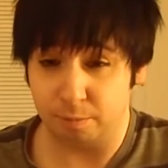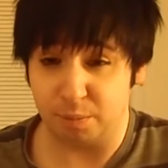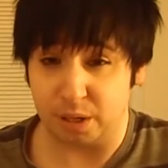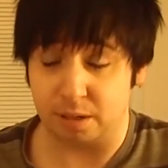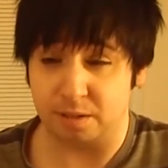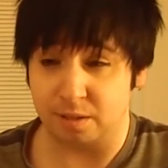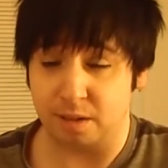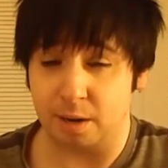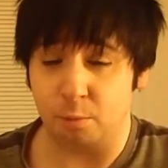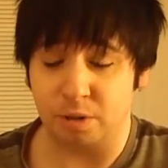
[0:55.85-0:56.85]
because it's
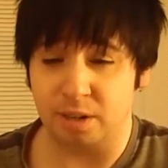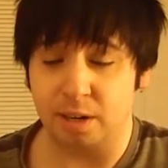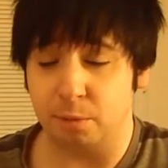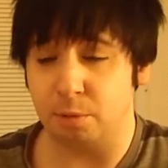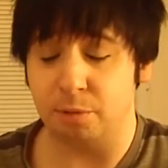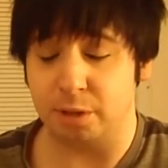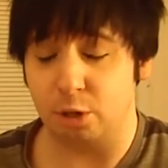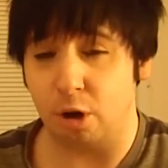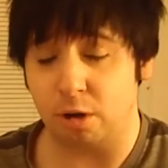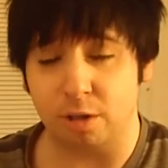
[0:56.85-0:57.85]
like I wasn't able to really
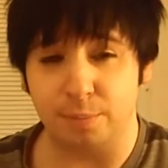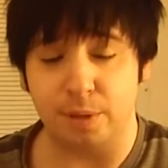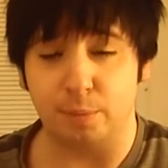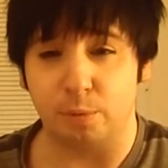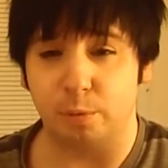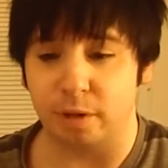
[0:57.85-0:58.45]
talk to people.